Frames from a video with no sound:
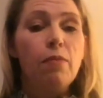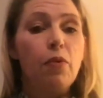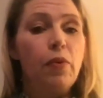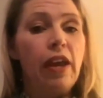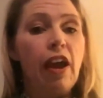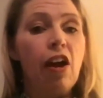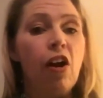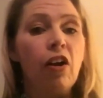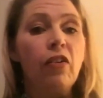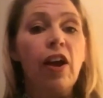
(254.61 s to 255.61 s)
but we
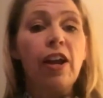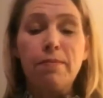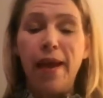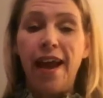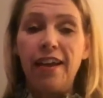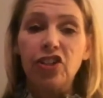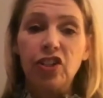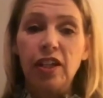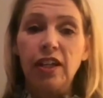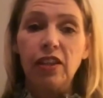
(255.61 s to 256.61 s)
are
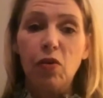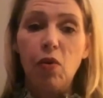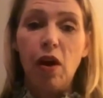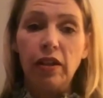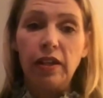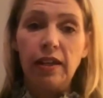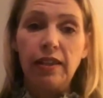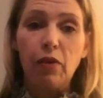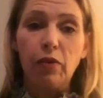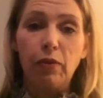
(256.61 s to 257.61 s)
unmatched in the quality
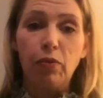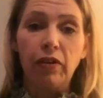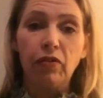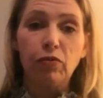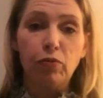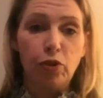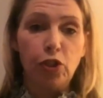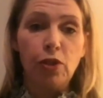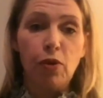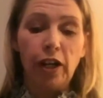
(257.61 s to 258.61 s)
that we bring
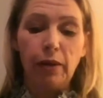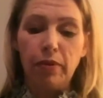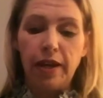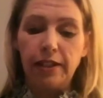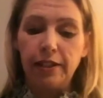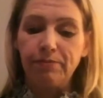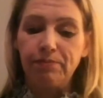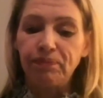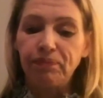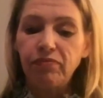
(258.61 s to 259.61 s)
to the
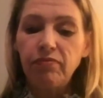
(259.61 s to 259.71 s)
marketplace.